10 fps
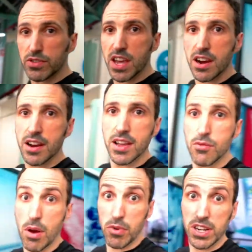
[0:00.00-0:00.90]
there.
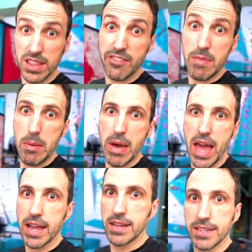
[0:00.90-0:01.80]
I'm gonna leave my
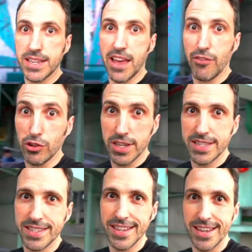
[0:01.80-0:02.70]
bag because I have all this
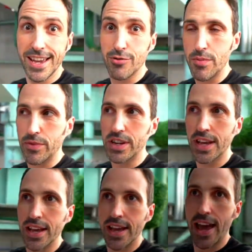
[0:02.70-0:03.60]
equipment.
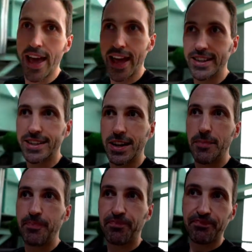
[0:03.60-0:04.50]

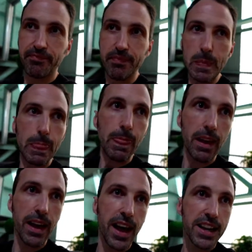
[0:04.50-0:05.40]

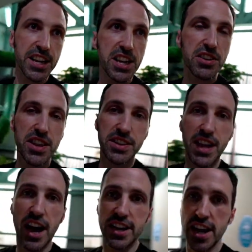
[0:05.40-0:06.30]
And here the
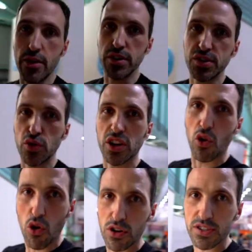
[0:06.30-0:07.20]
dining area, so you can
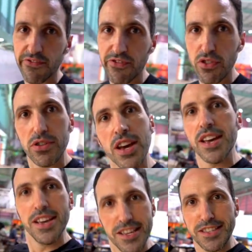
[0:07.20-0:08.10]
order some food,
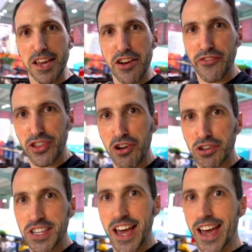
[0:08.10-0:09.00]
stay here for the
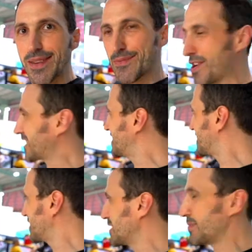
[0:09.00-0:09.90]
whole day, practice
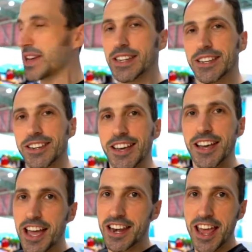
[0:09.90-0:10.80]
a little bit,
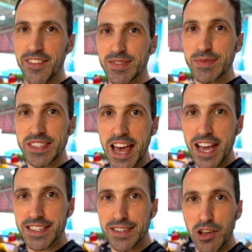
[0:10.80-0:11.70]
and have some
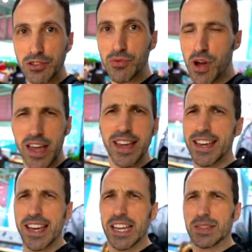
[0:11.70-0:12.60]
snacks along the way.
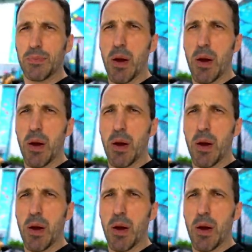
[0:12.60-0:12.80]
It's